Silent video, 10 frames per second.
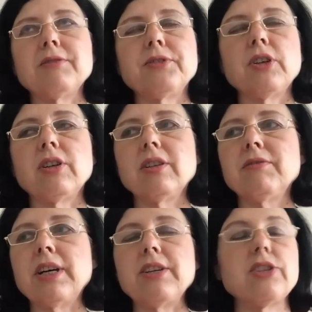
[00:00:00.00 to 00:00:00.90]
for
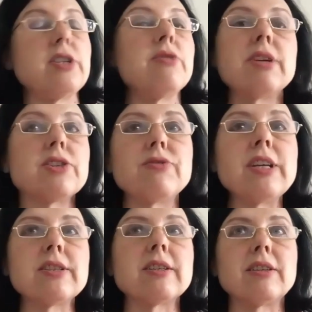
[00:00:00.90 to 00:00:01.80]
very serious
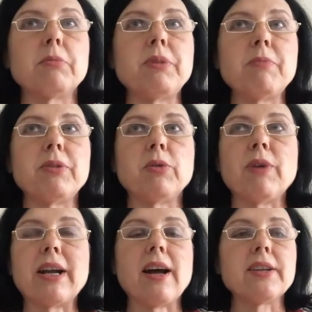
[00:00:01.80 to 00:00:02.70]
reason the people
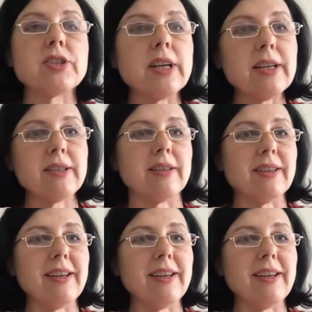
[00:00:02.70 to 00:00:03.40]
were uncertain.